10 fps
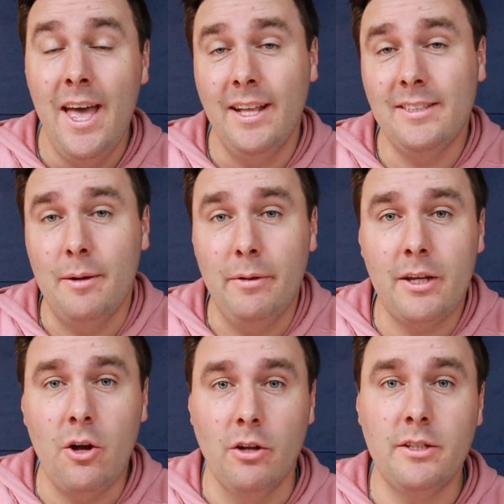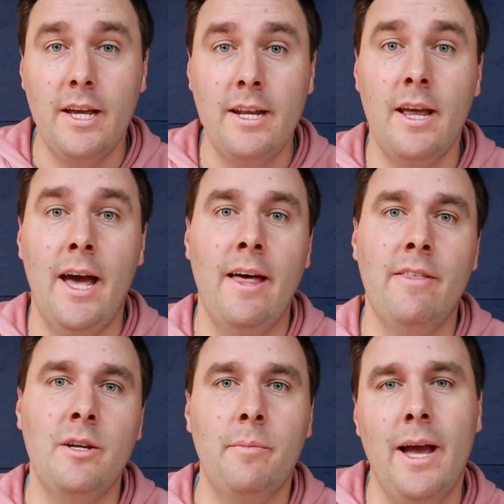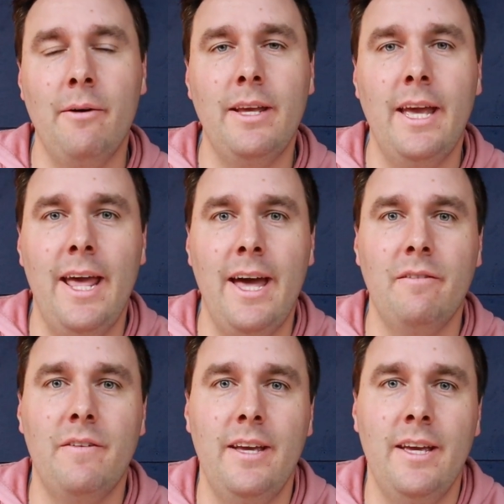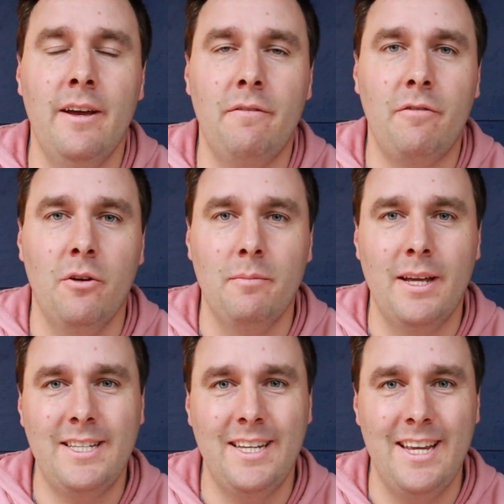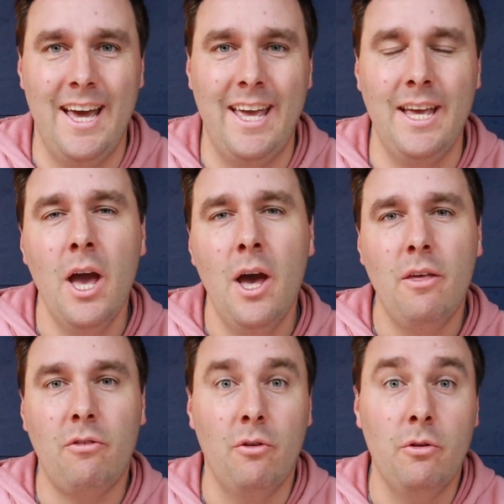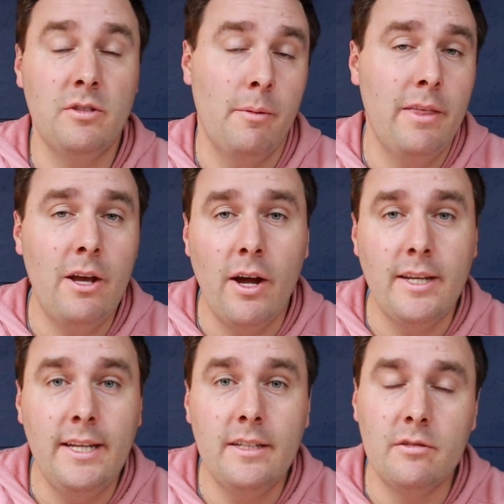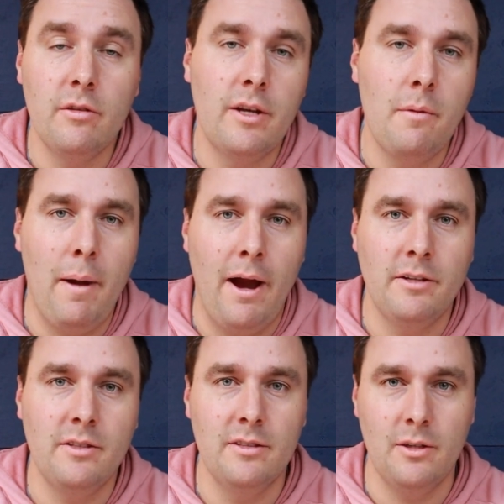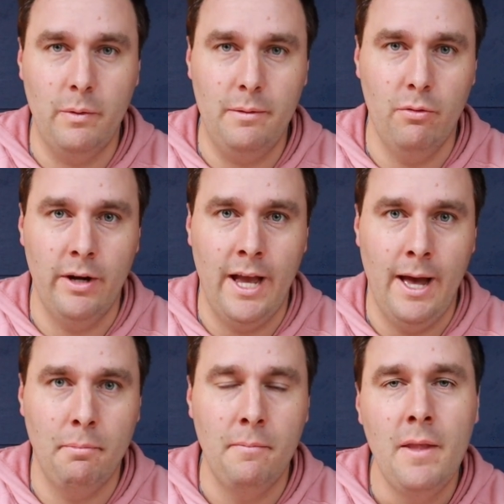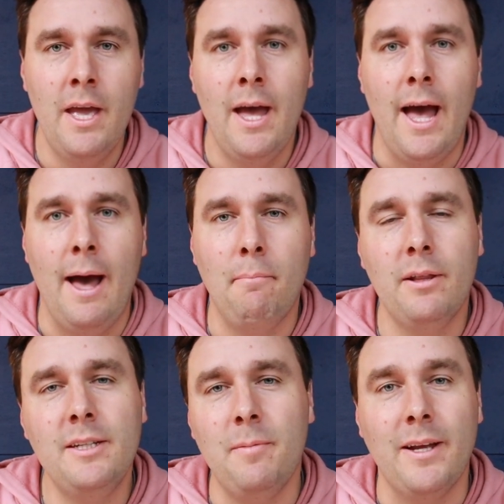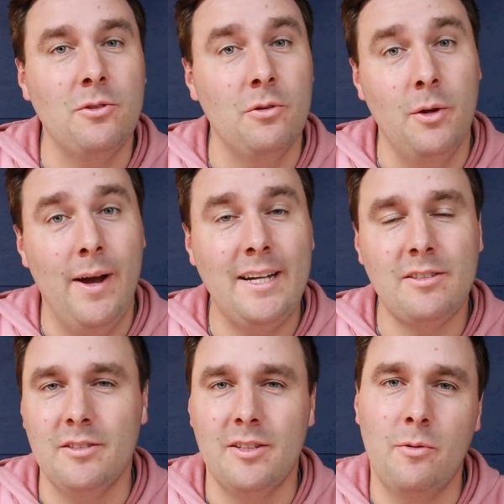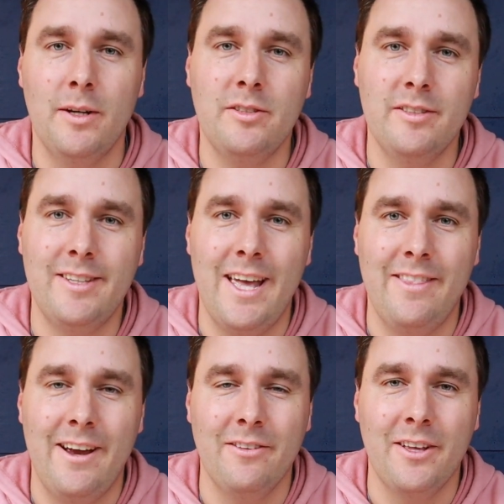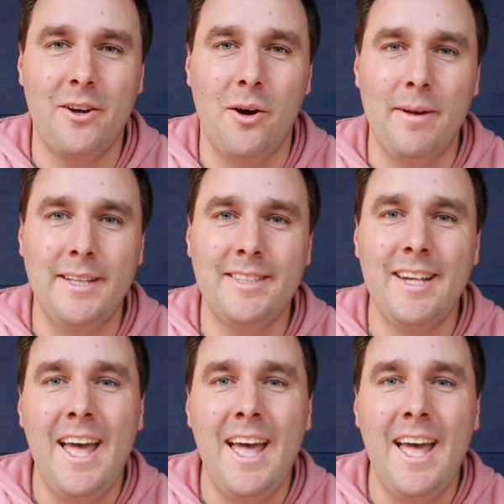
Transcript: and some of the content that you'll be able to get out of here from today through some of the ideas or the comparisons that we bring up. Please make sure you ask lots of questions down there in the comments